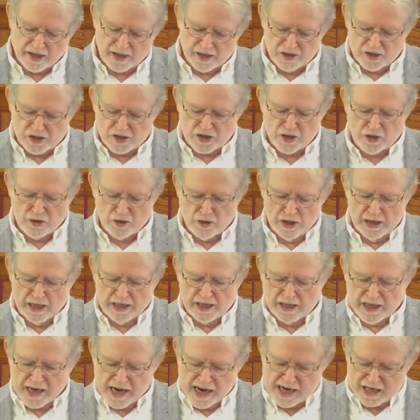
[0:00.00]

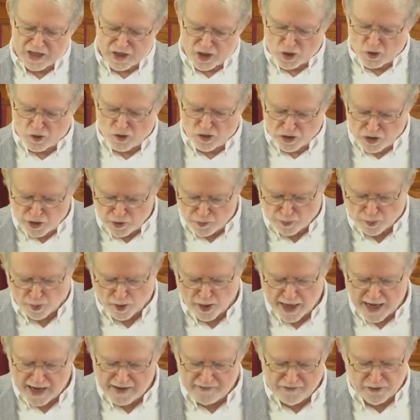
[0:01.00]
concerning natural
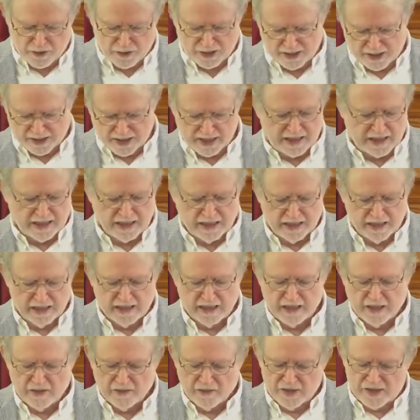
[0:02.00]
depravity,
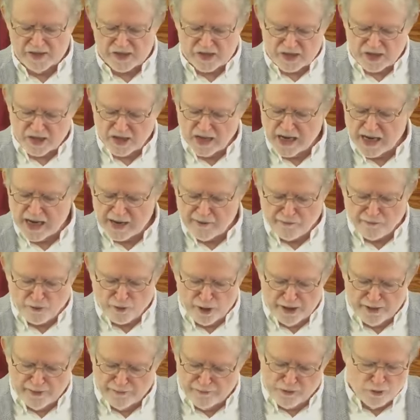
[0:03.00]
the
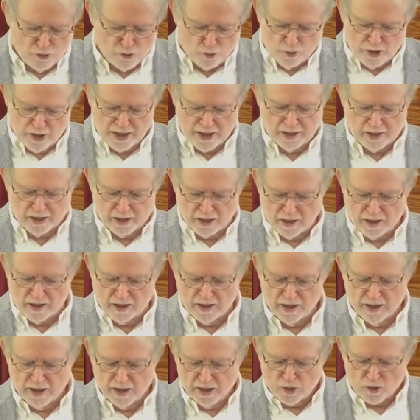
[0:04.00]
slavery of the
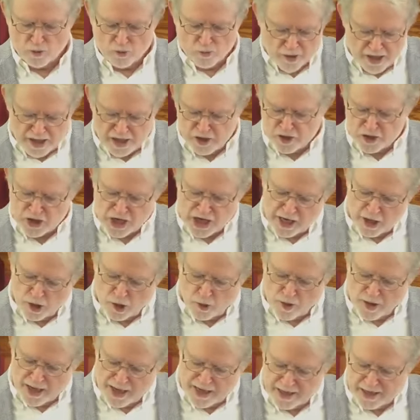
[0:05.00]
will,
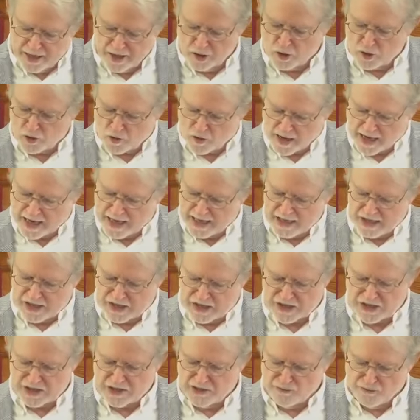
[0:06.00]
regenerating
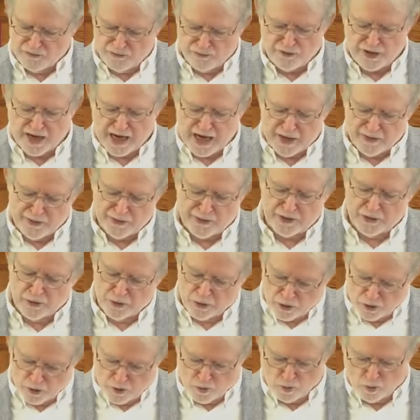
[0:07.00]
grace, faith,
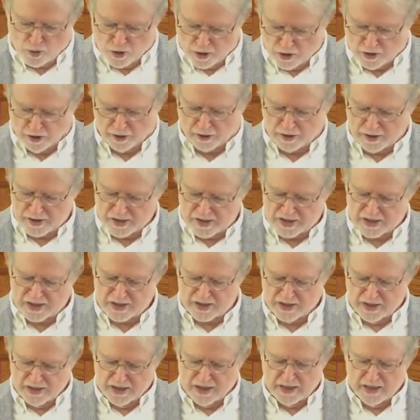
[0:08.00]
and good
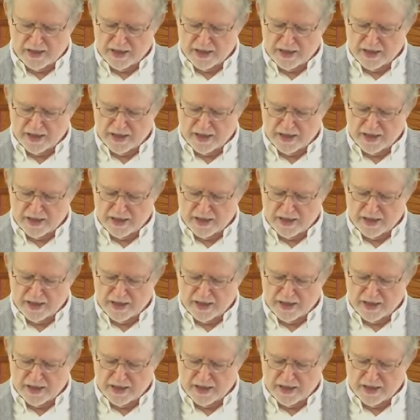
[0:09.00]
works.